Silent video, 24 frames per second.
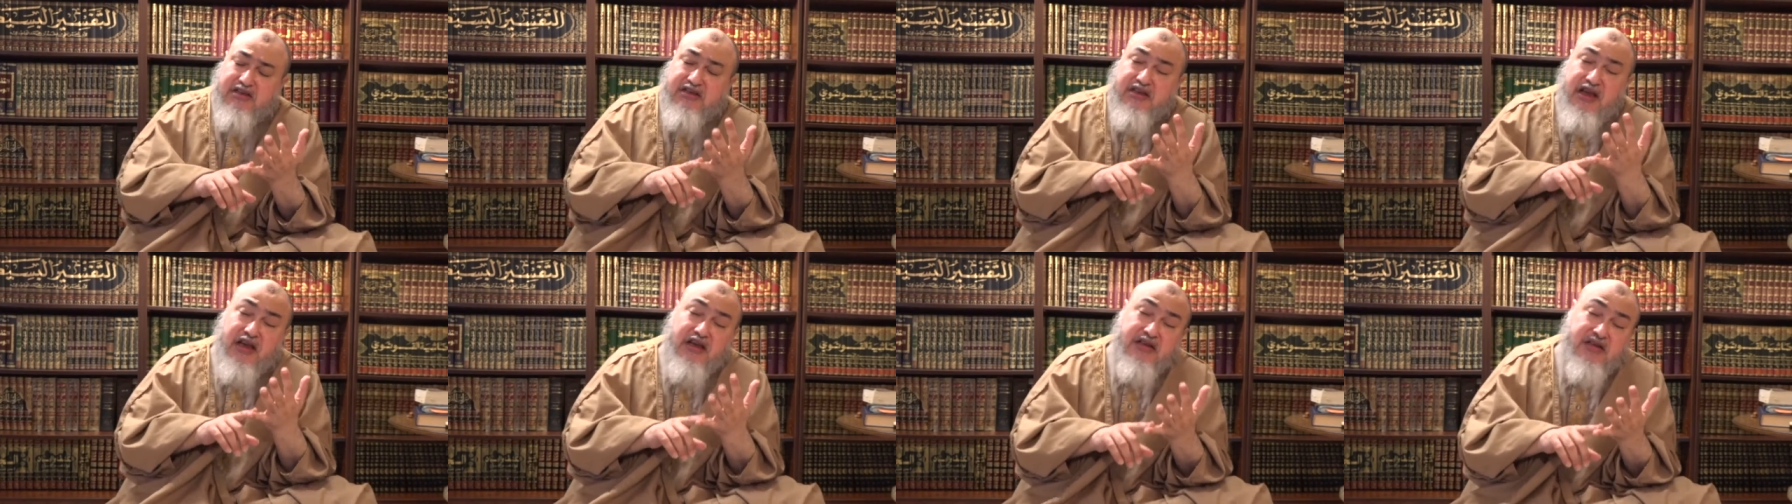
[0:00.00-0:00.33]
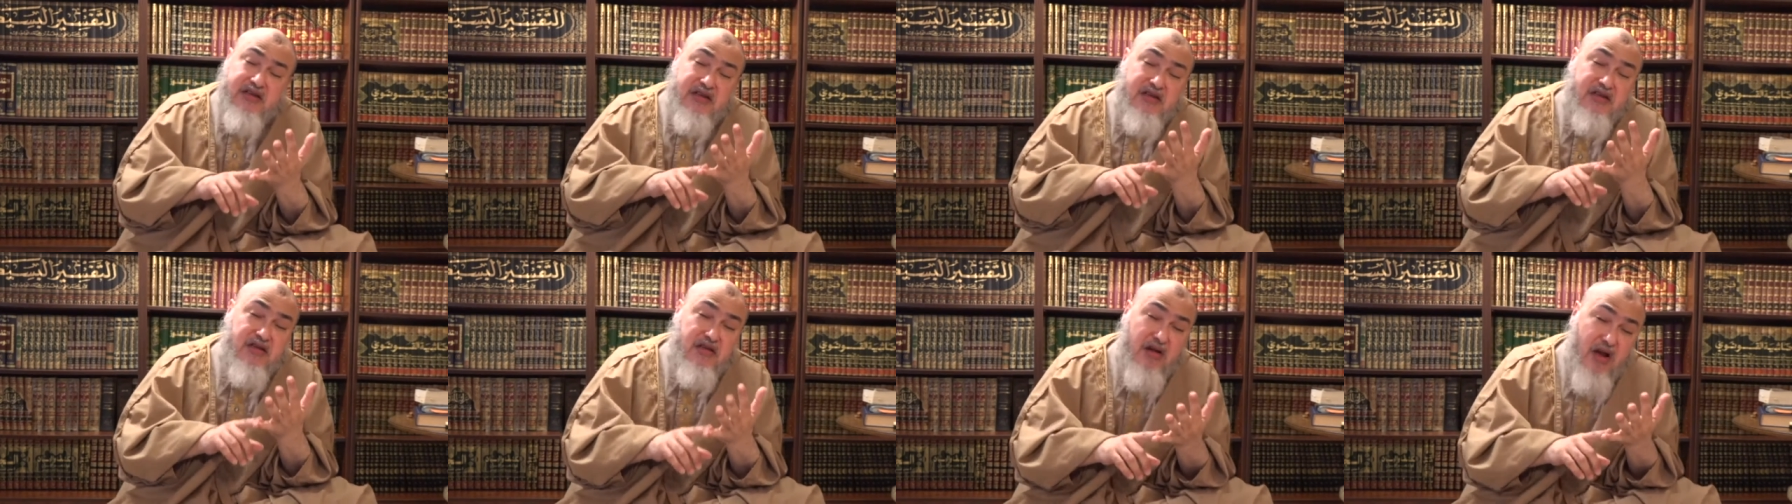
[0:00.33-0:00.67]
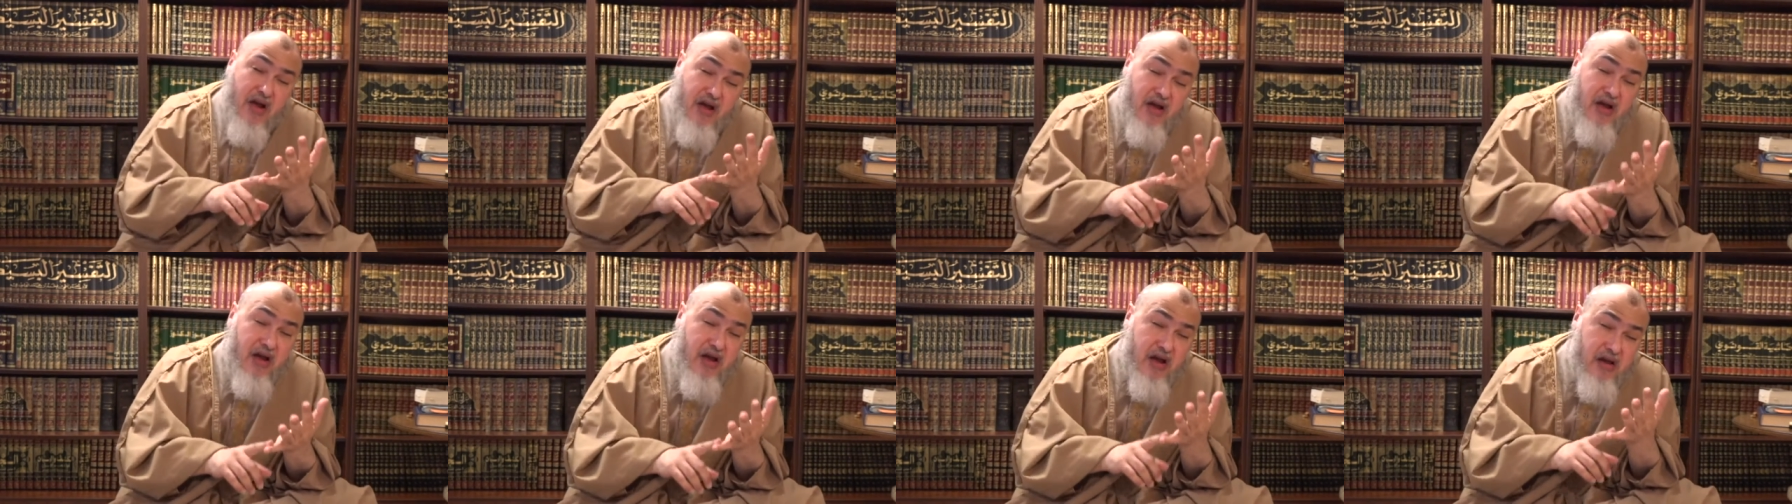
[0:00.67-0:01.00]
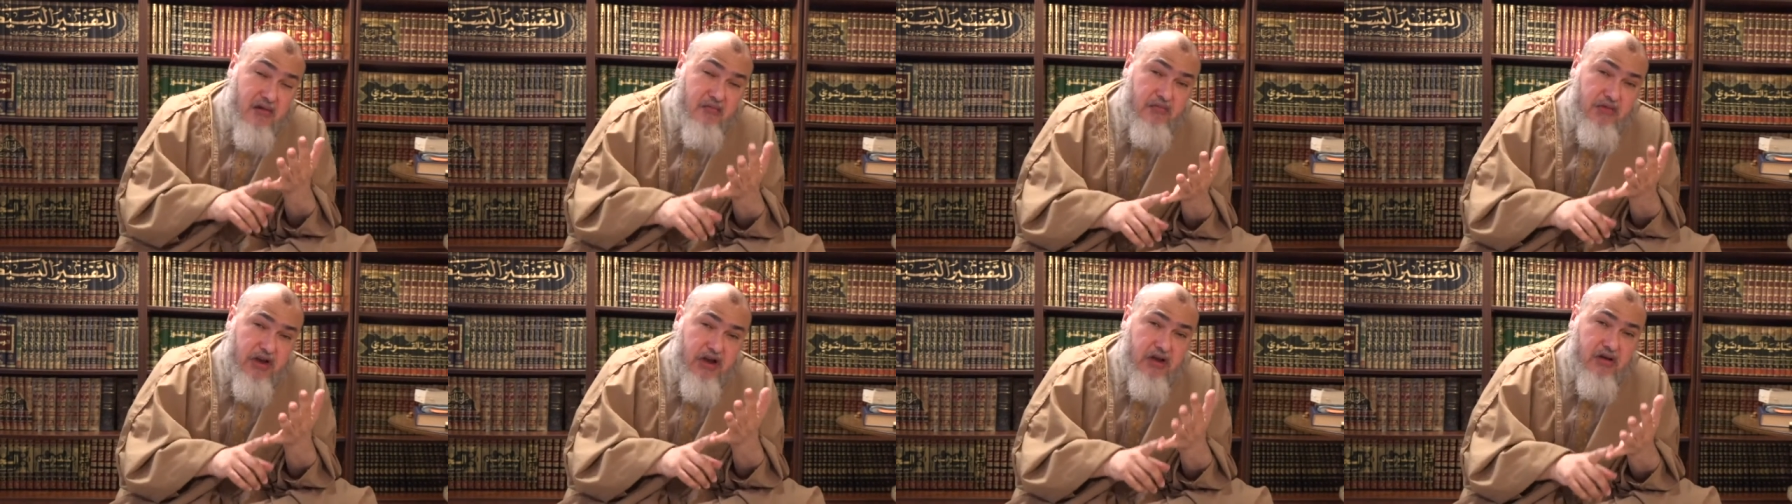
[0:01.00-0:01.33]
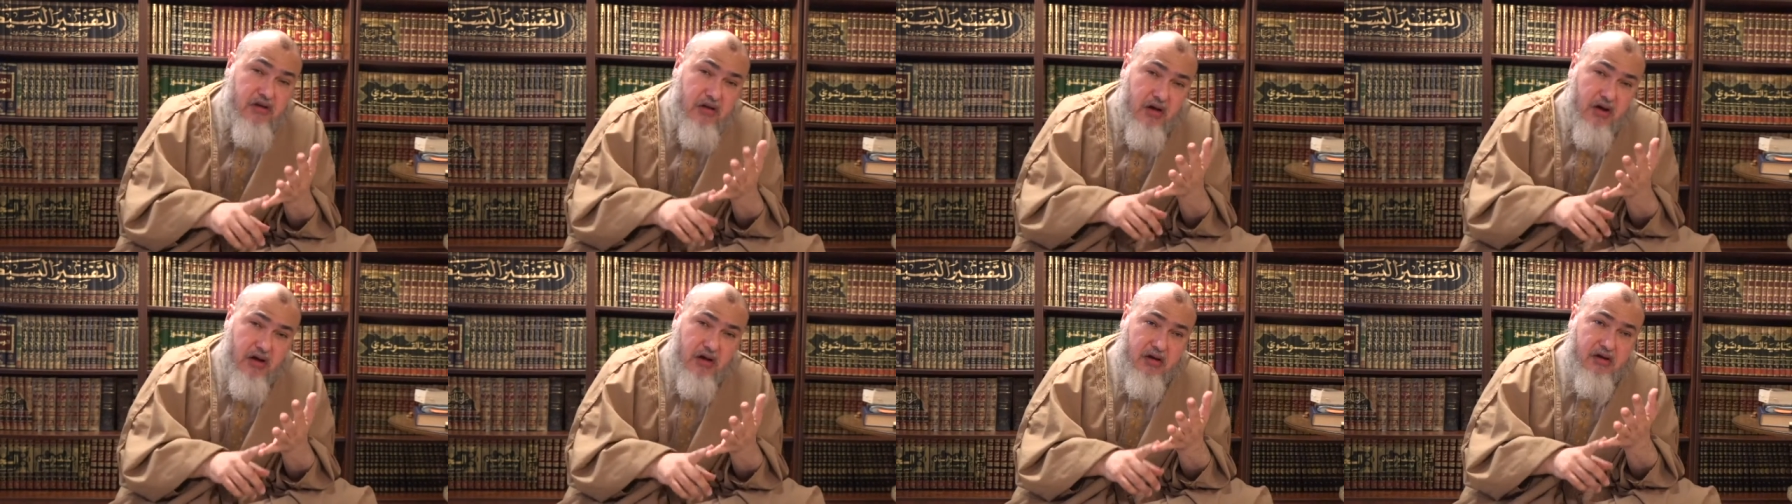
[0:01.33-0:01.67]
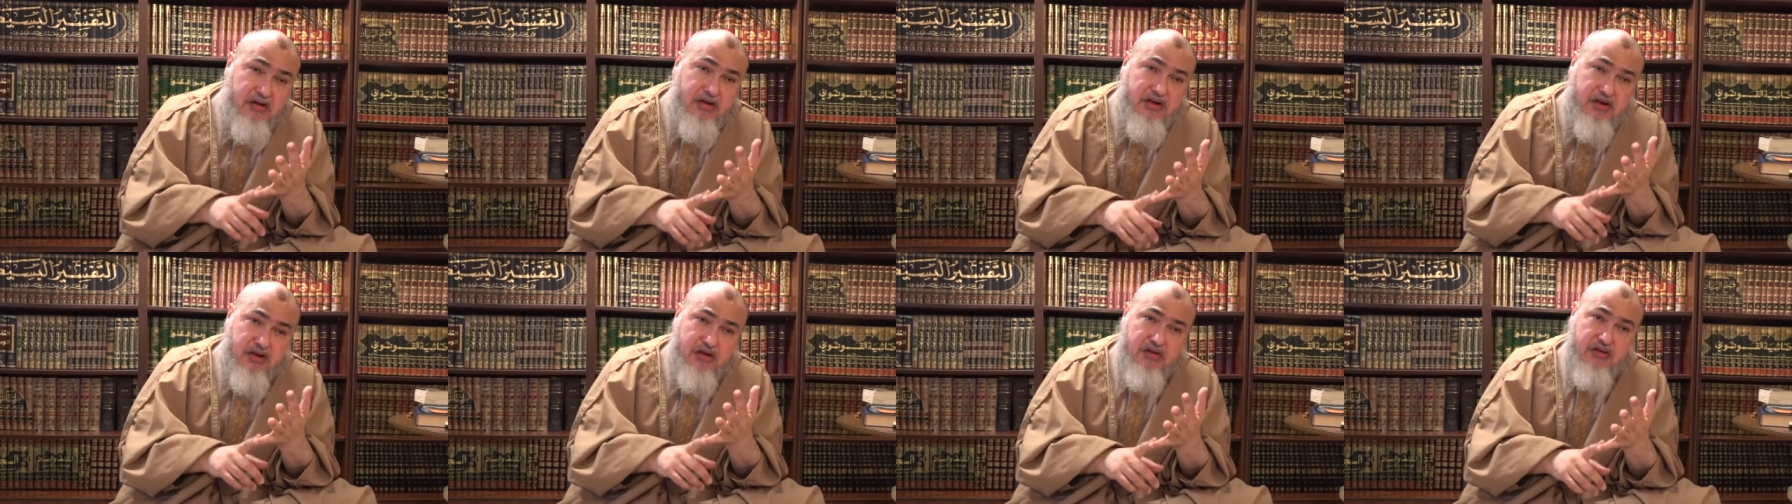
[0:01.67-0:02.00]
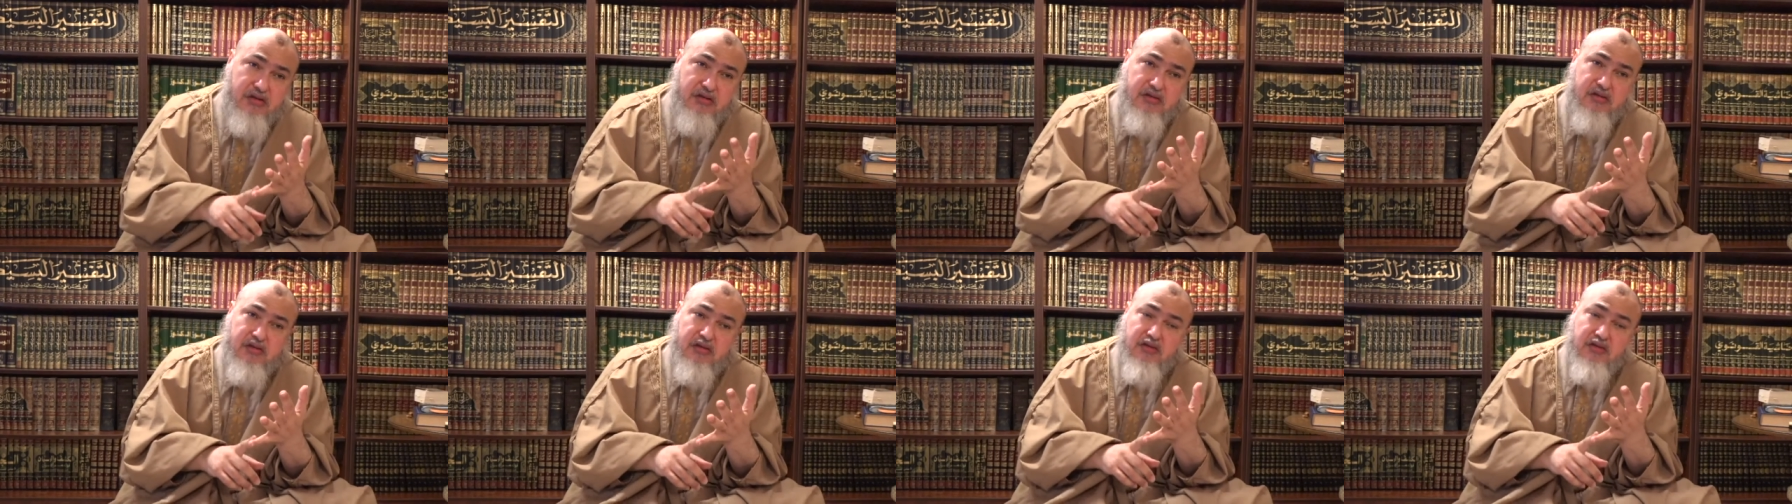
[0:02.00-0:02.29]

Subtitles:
the Isra and Mi'raj